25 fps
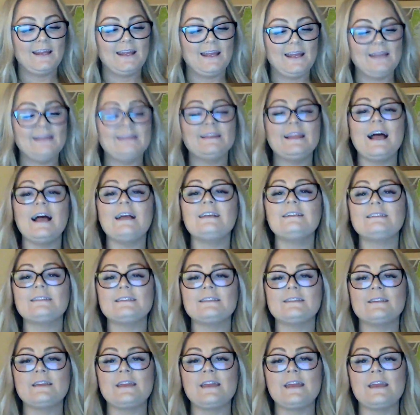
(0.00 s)
And
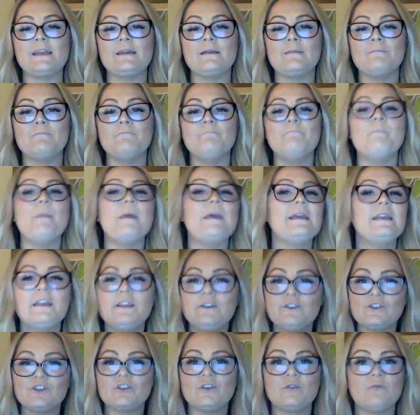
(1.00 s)
lastly,
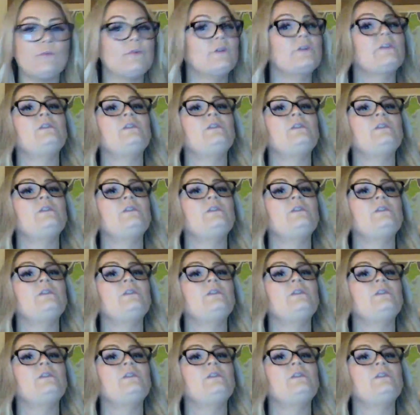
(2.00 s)
making sure we're